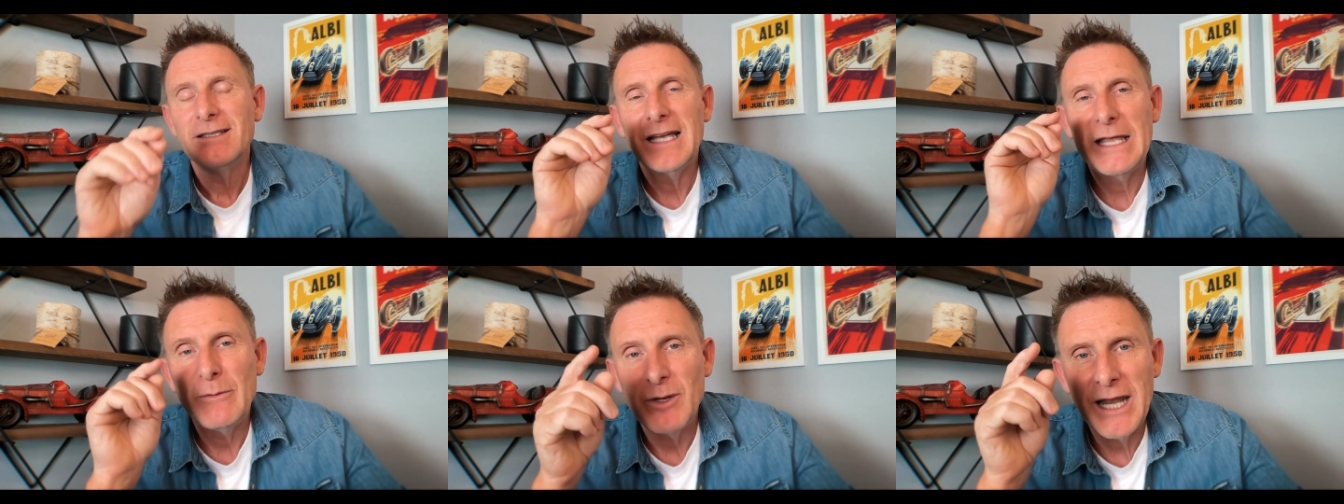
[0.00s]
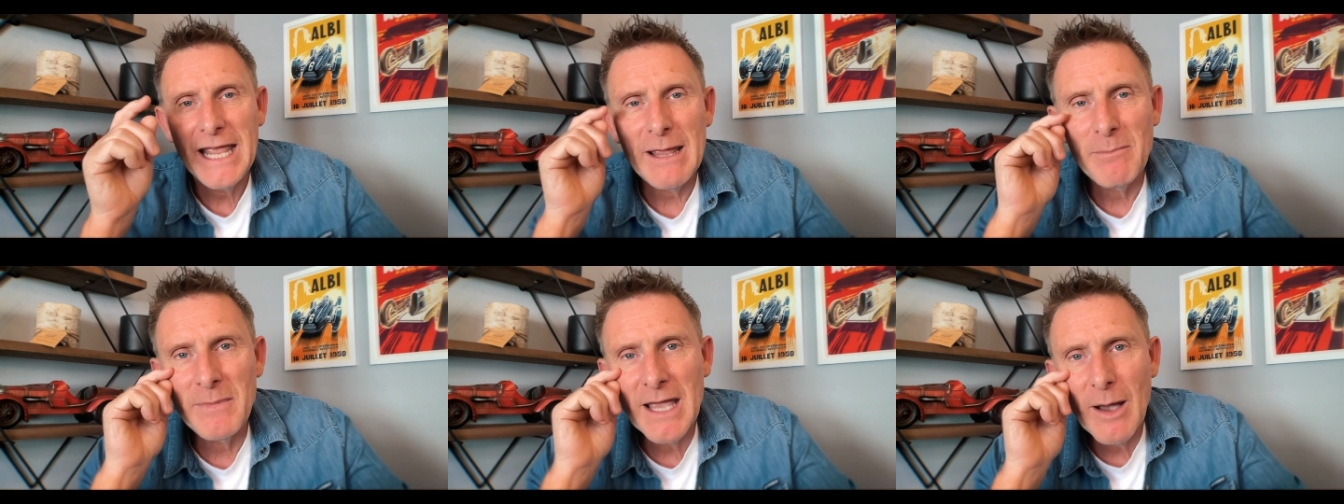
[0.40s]
he would
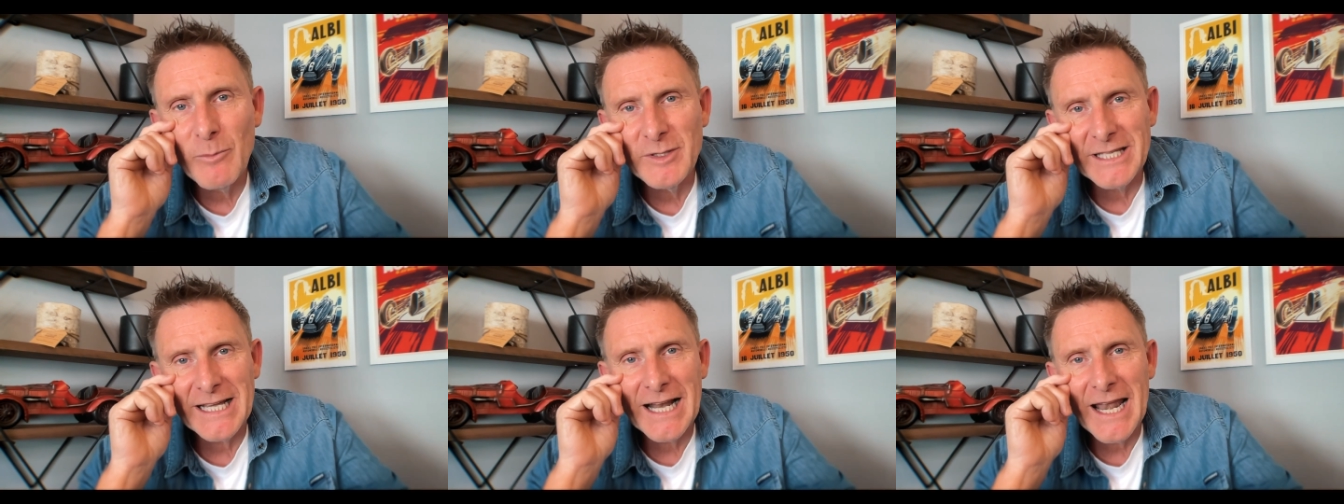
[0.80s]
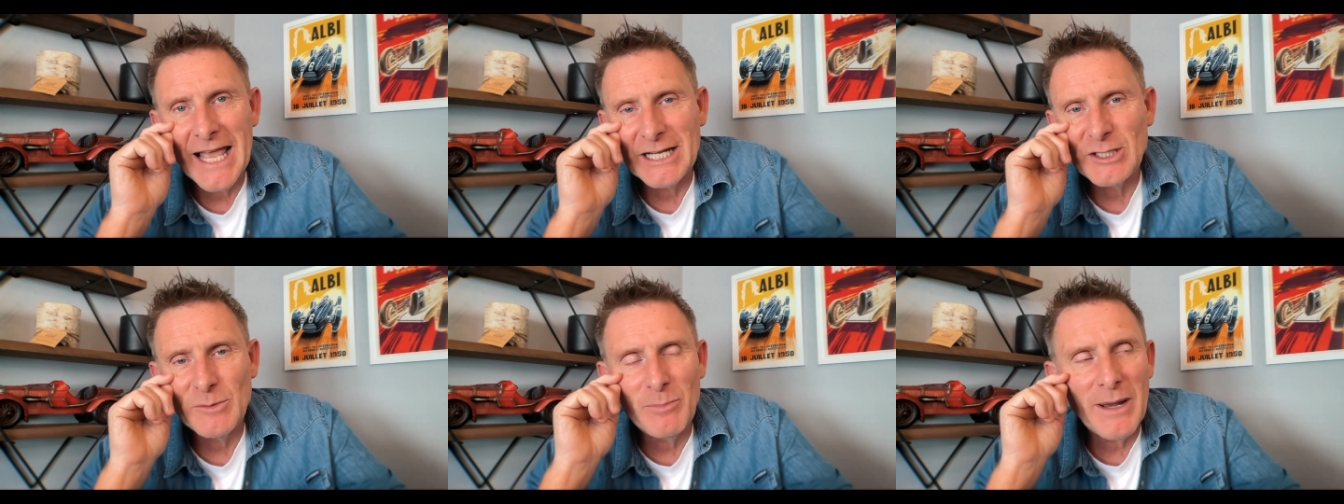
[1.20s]
hit me up with a
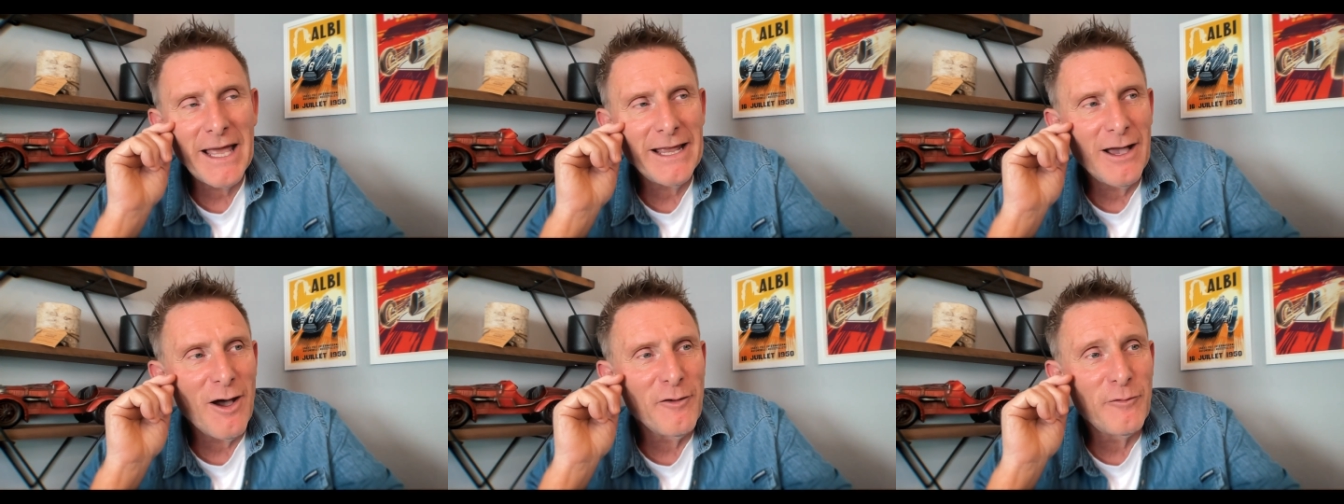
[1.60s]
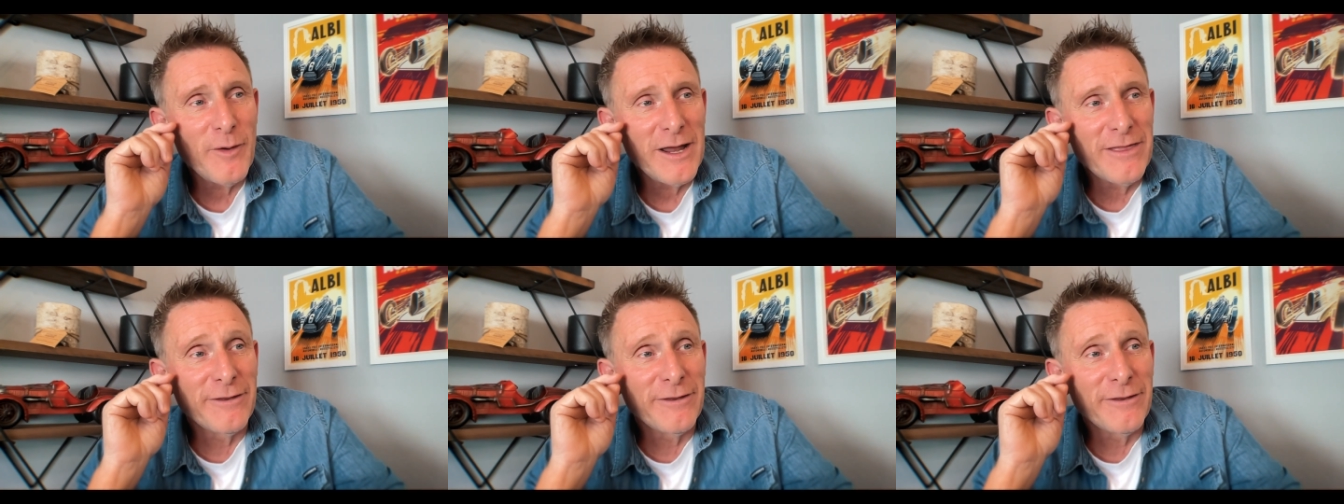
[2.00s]
collection plate halfway